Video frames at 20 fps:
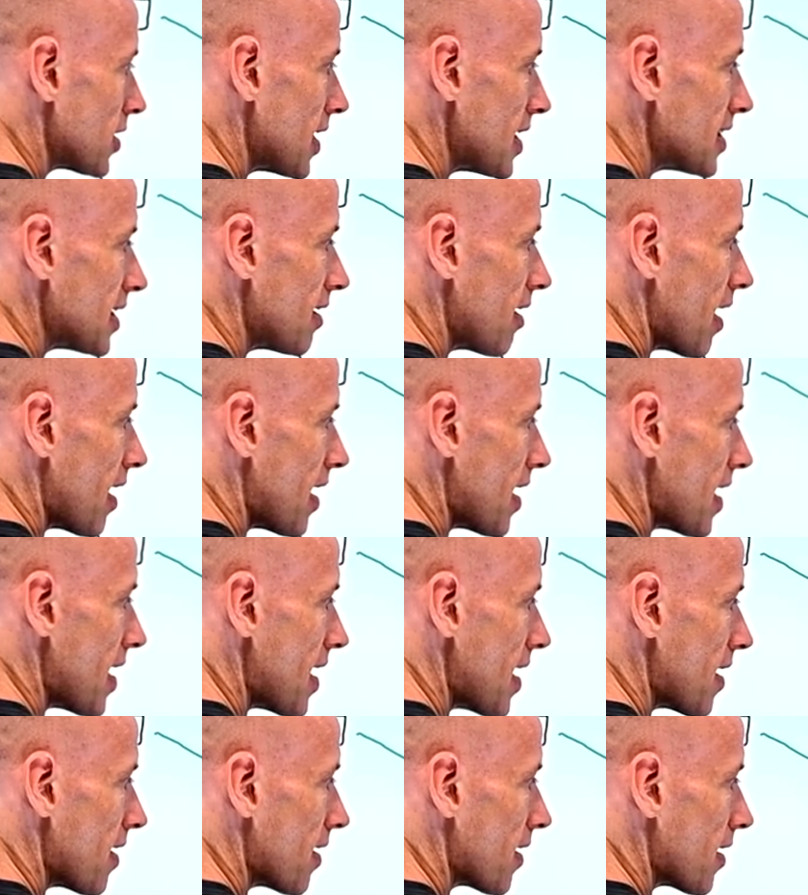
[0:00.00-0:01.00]
So there's
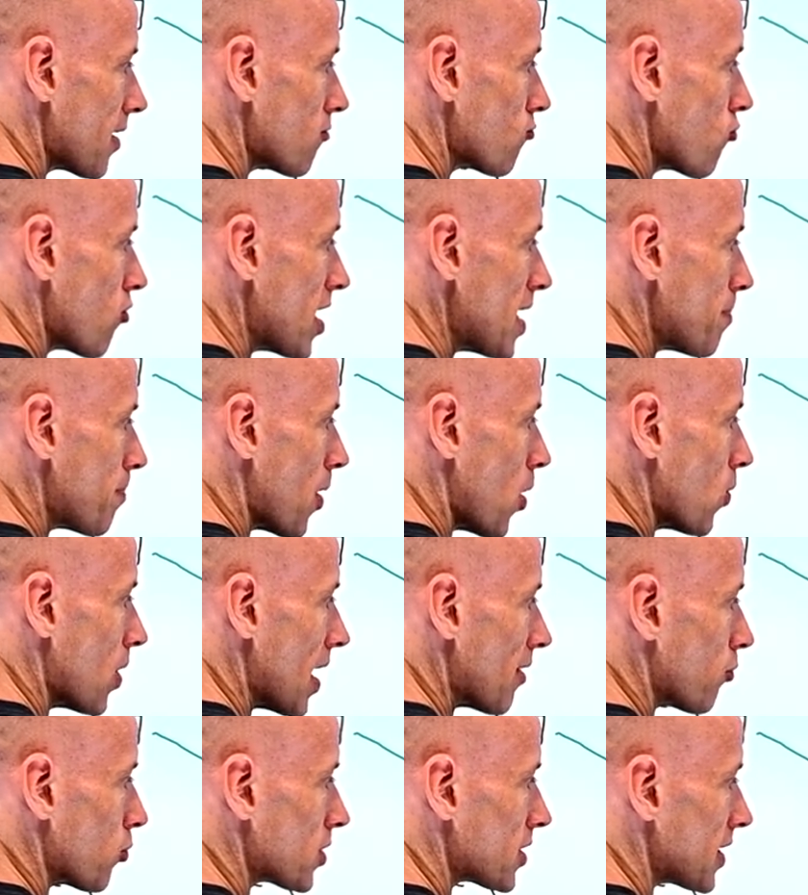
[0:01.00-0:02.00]

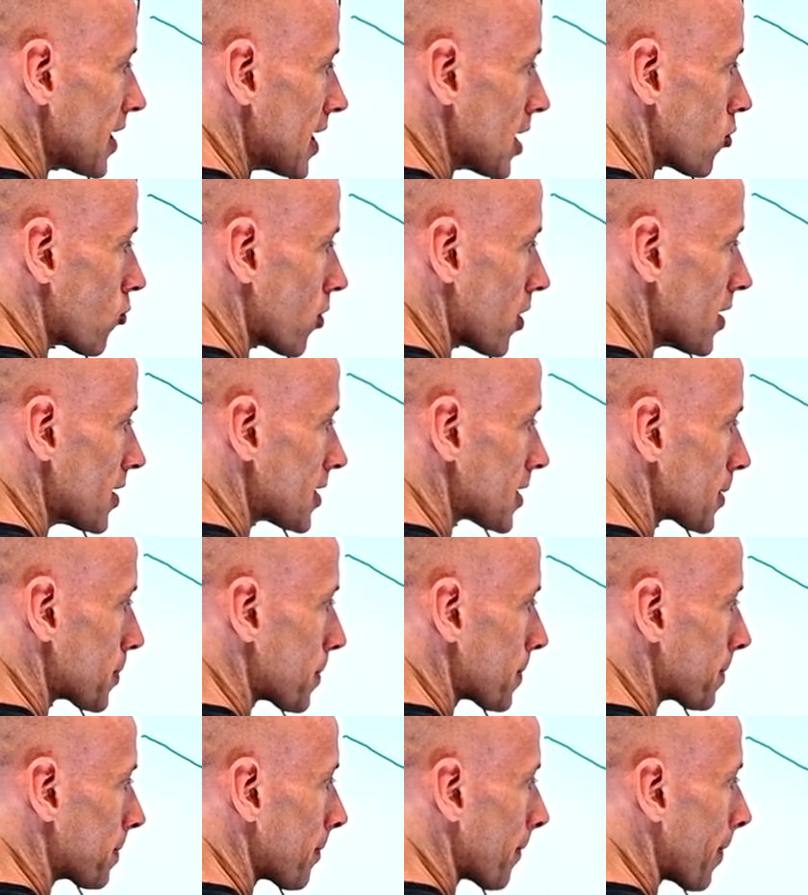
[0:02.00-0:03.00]
repo level
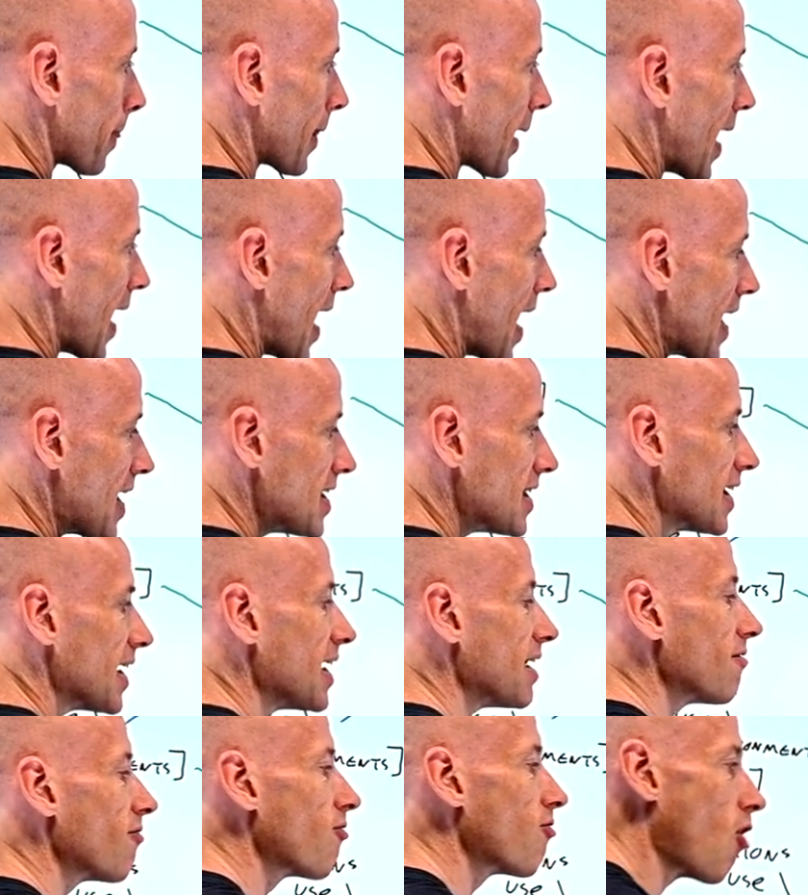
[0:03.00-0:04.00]
secrets and
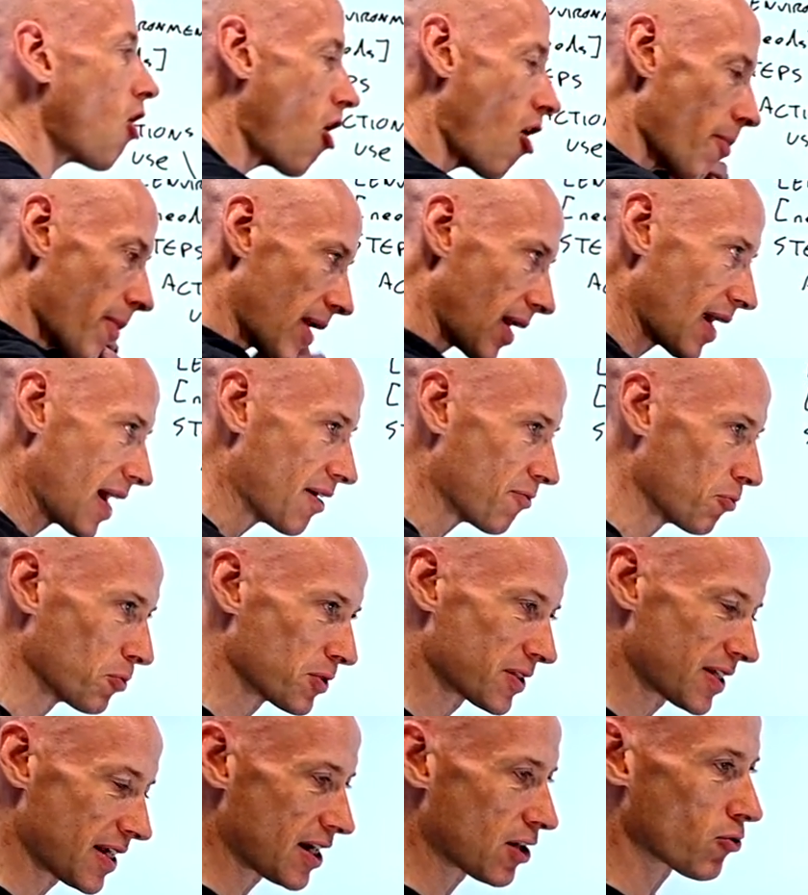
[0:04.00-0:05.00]
environment
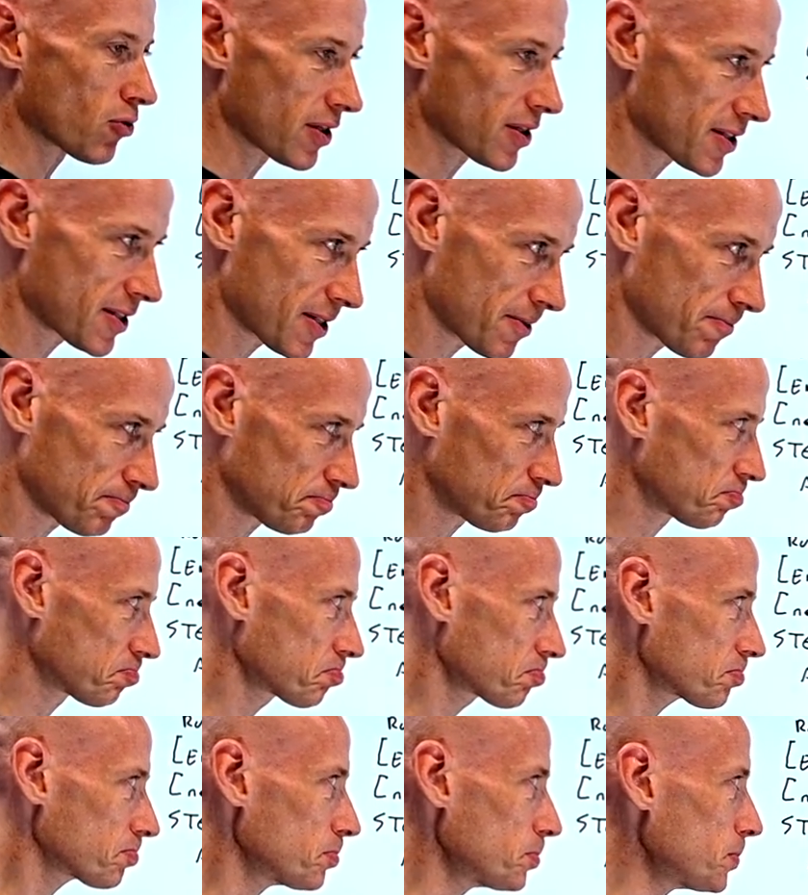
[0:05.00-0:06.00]
level secrets.
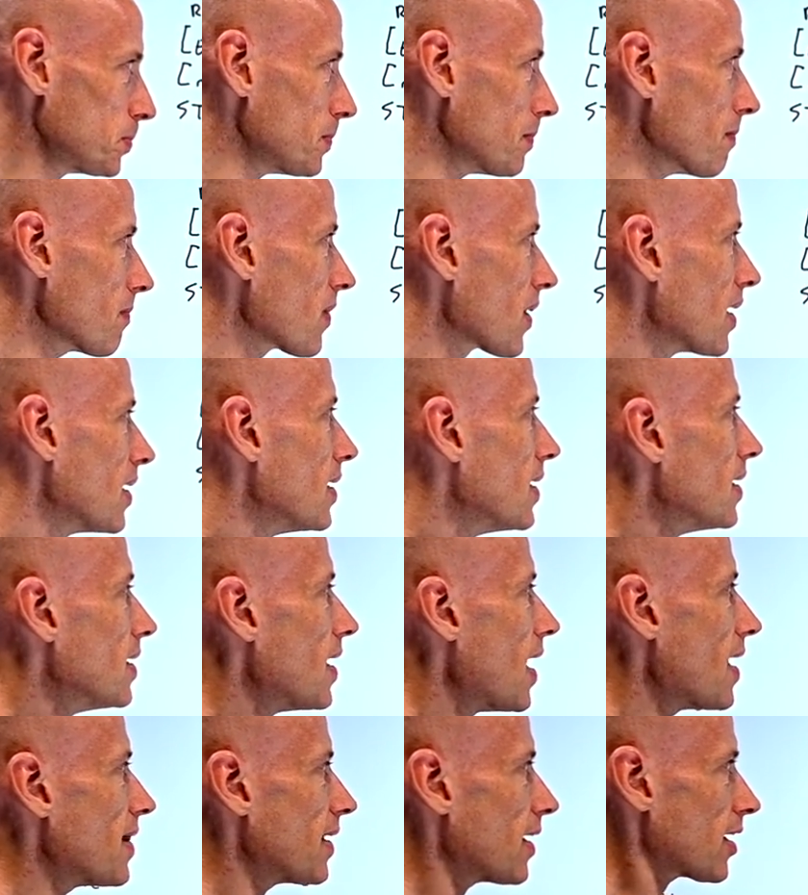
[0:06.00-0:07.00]

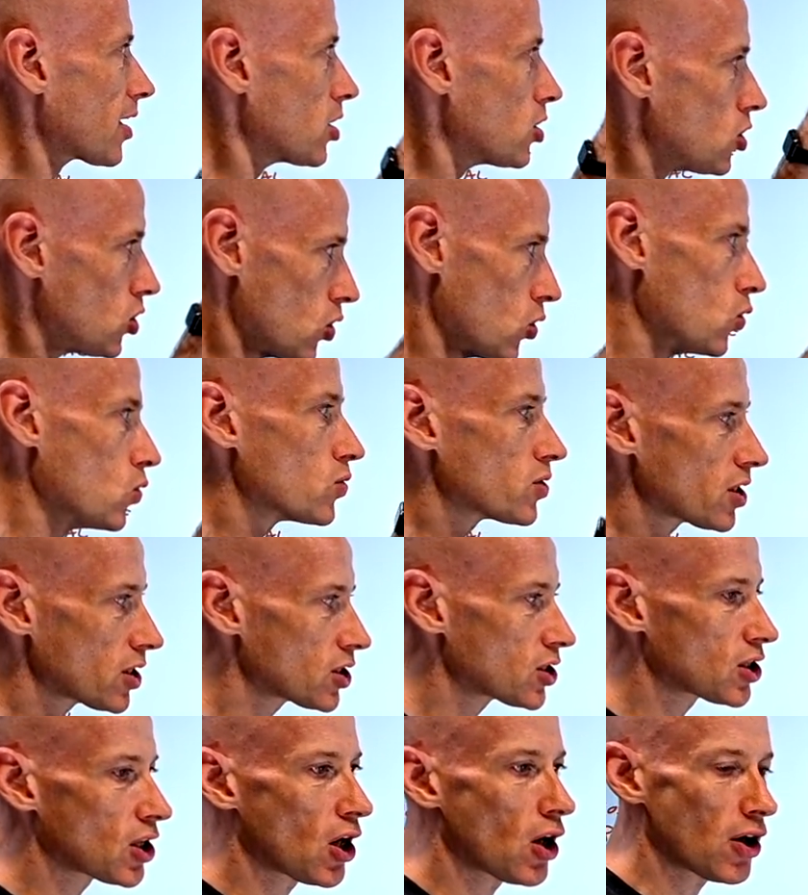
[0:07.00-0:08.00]
And then I can use
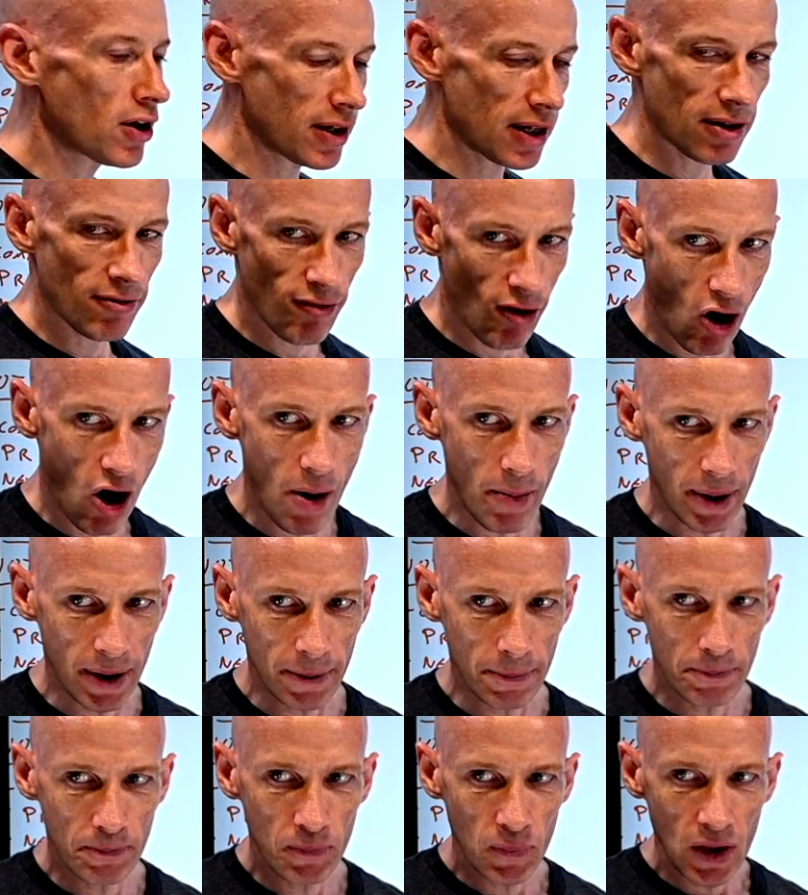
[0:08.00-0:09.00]
a certain
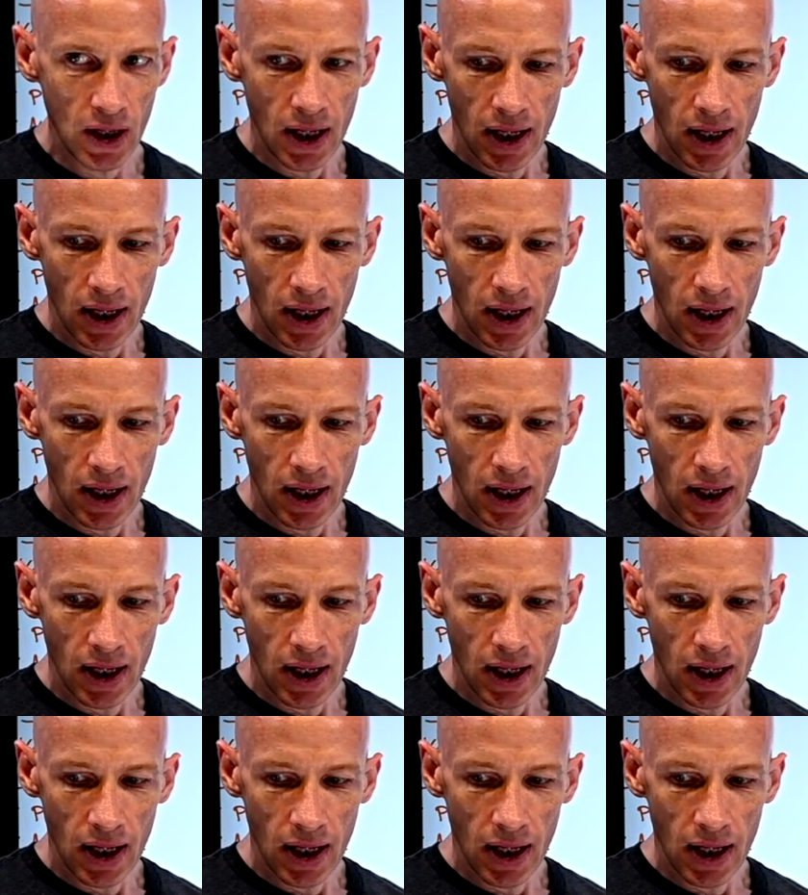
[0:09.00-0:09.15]
environment.